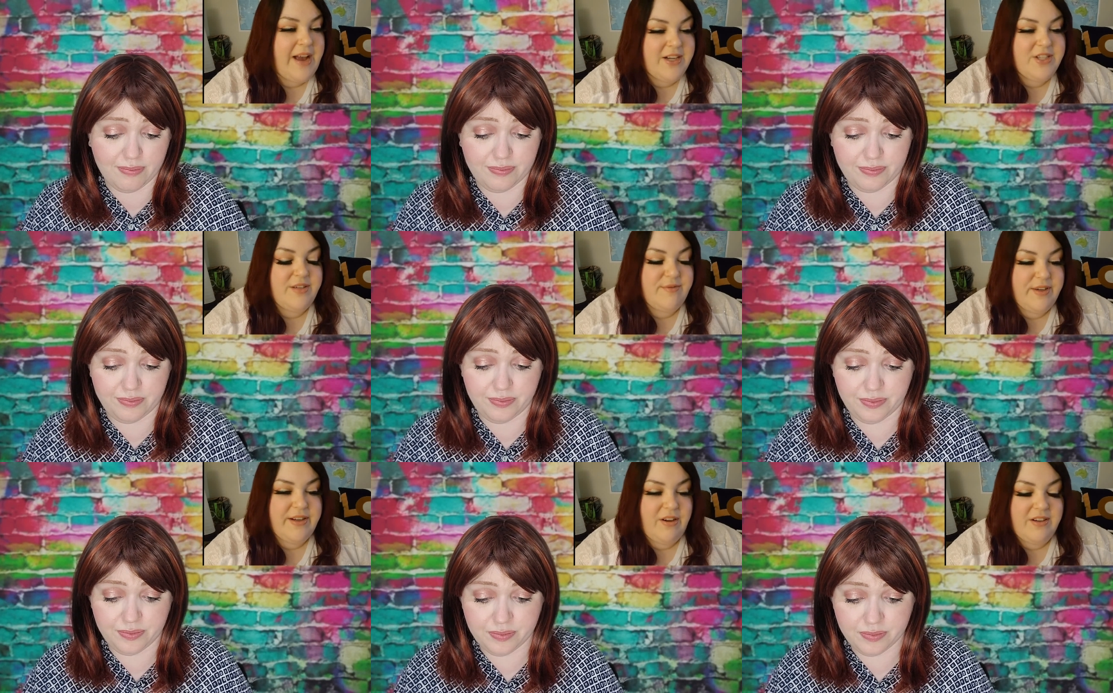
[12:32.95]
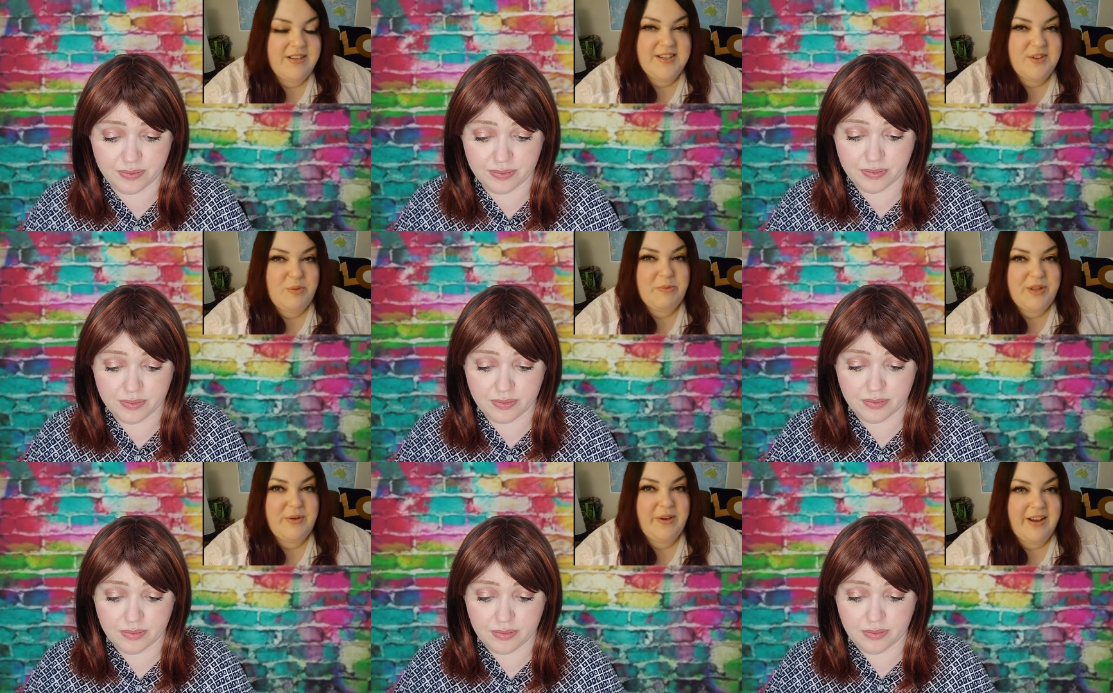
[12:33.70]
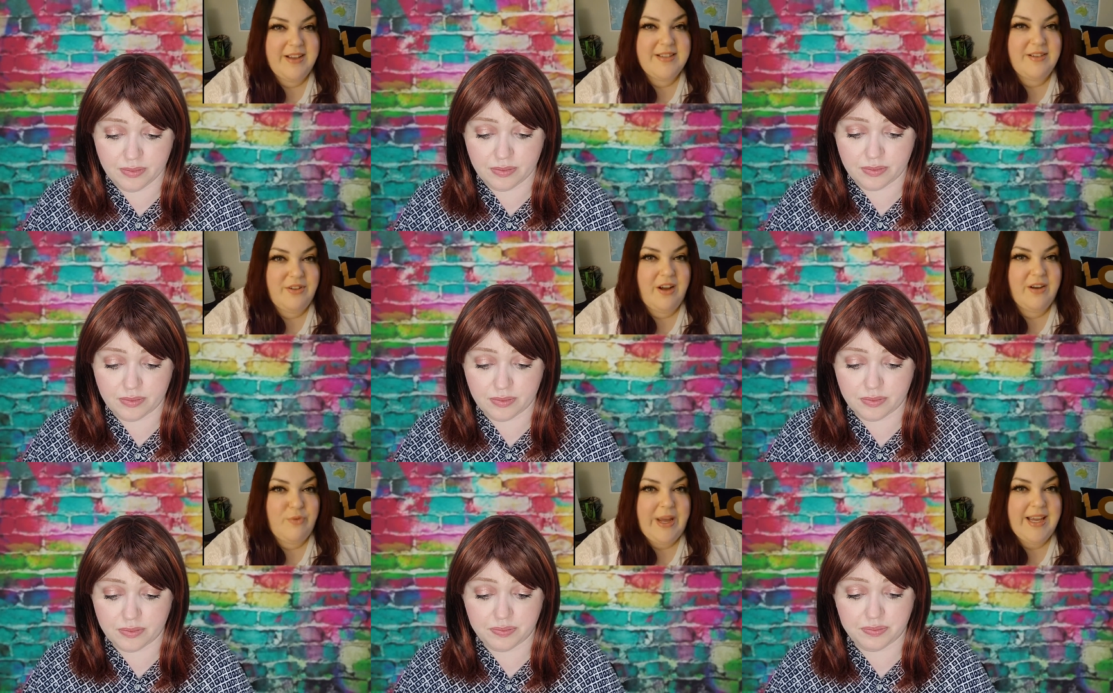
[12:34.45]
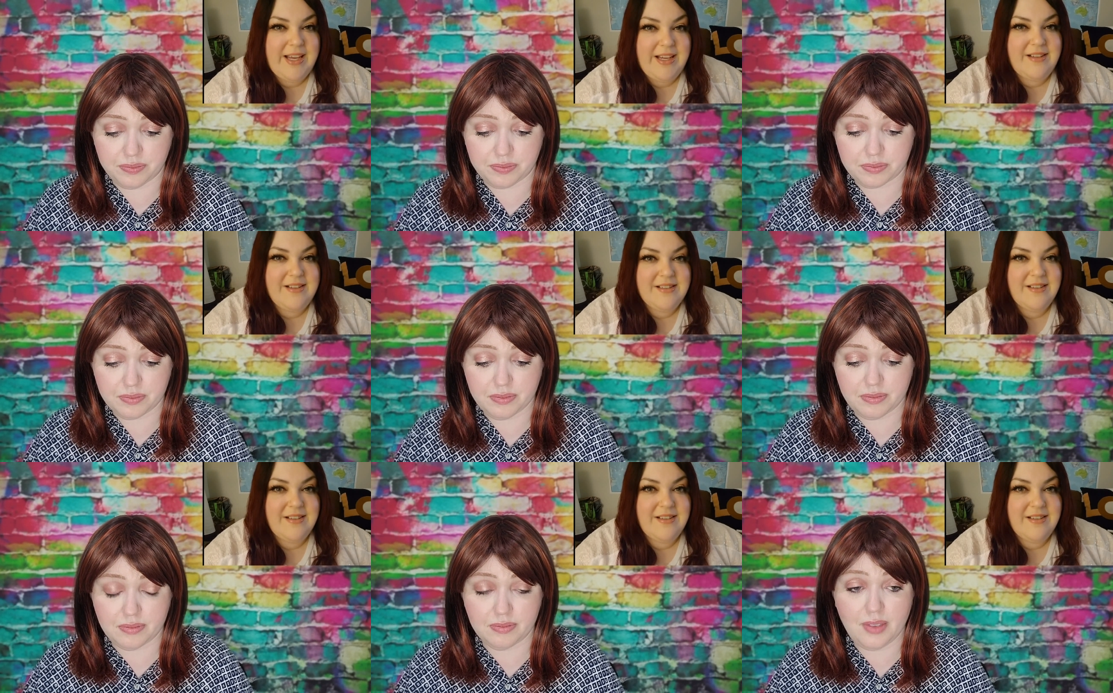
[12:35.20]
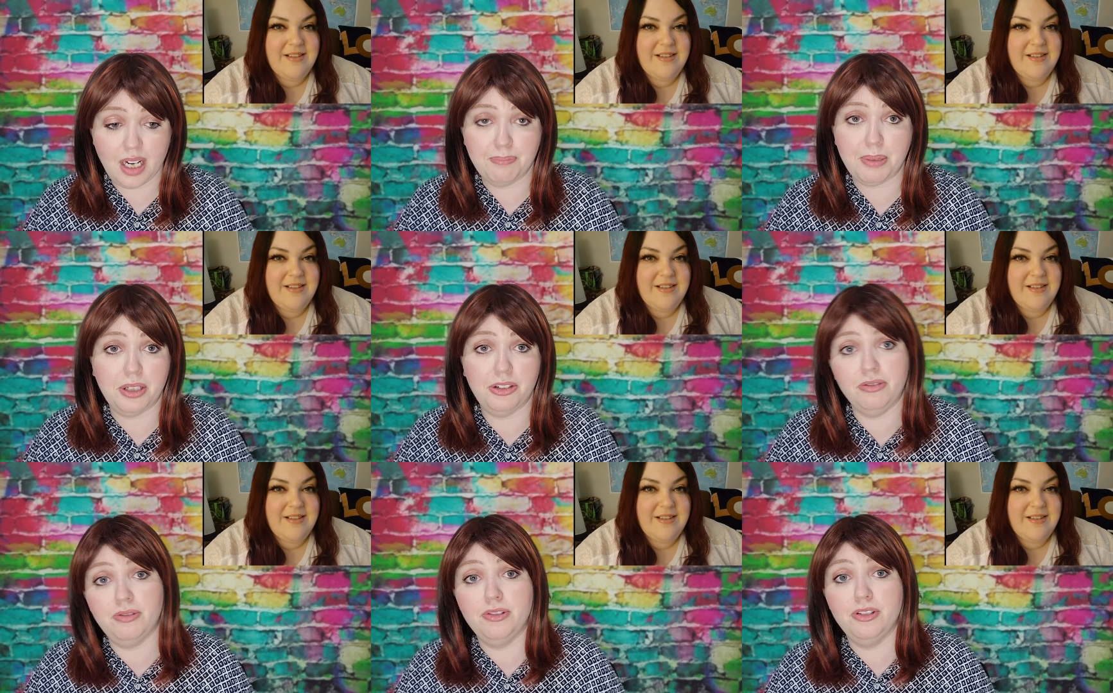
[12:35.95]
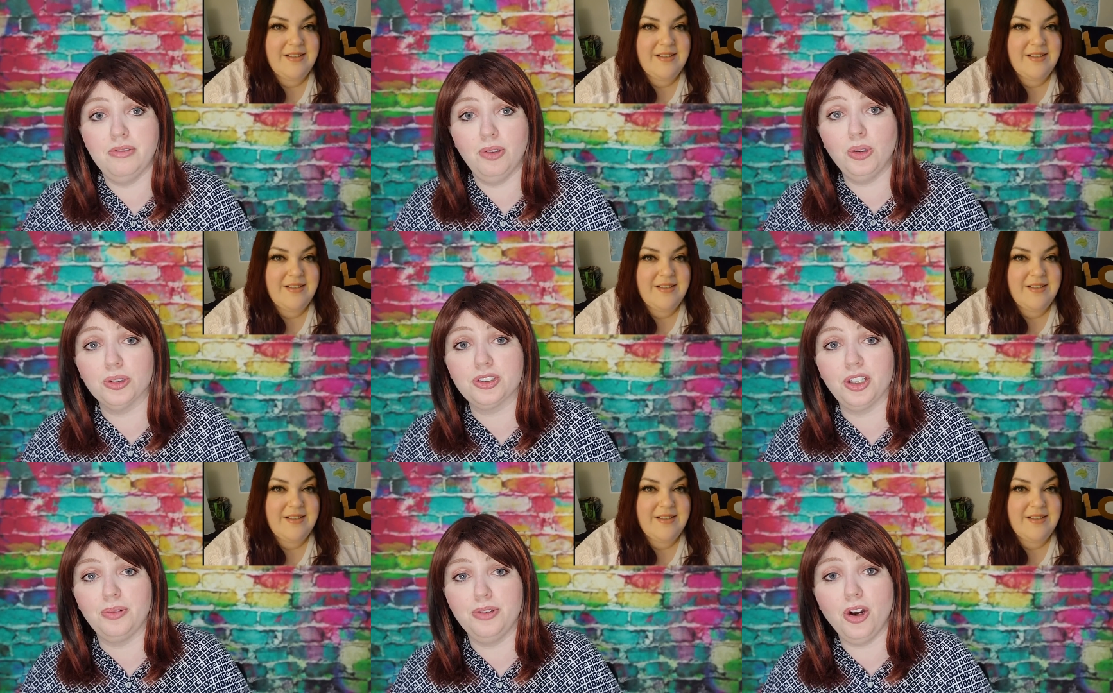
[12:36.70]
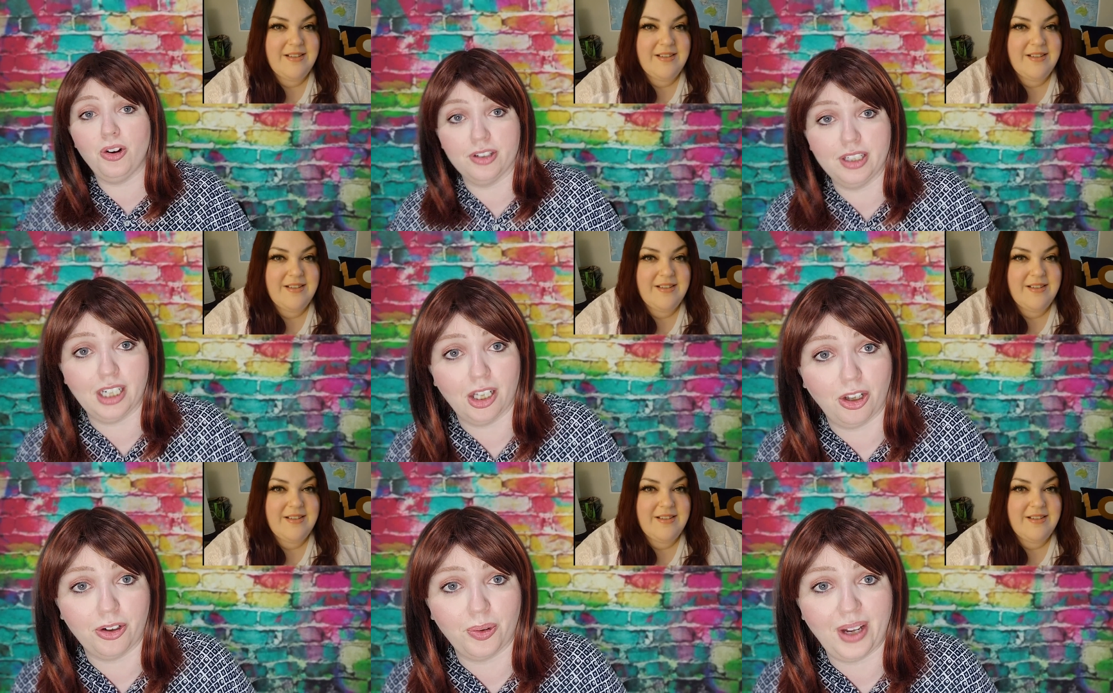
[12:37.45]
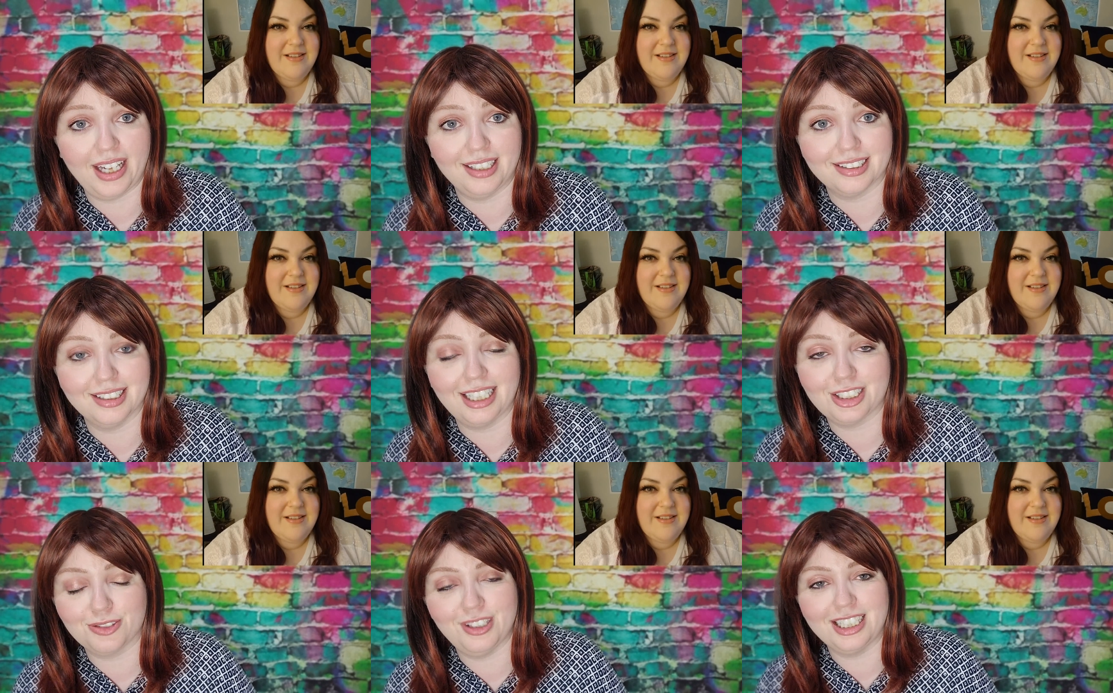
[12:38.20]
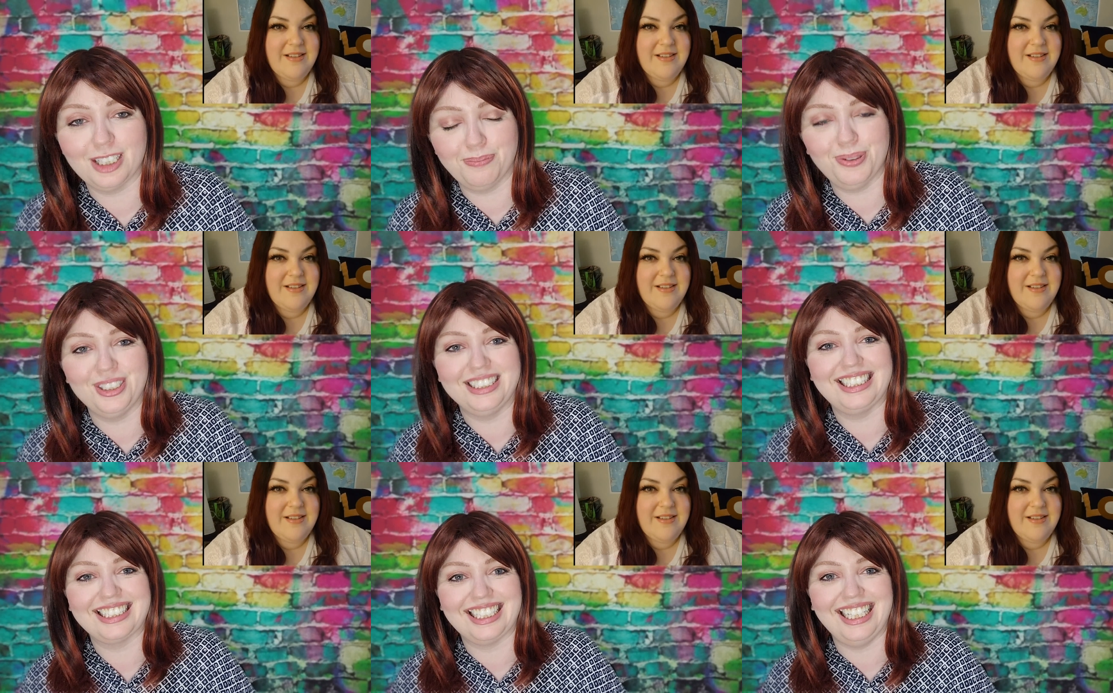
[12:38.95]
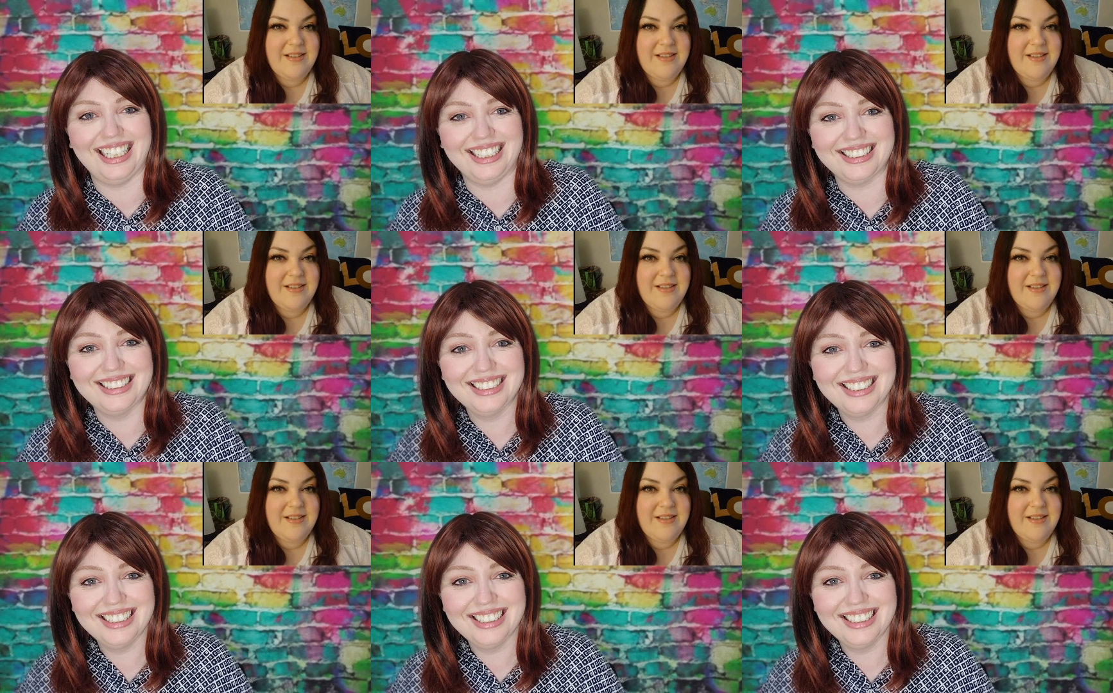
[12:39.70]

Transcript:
Speaker 1: I'm actually very honest and open with you guys in a lot
Speaker 2: of ways. But also not in a lot of ways. And that's really the point, isn't it?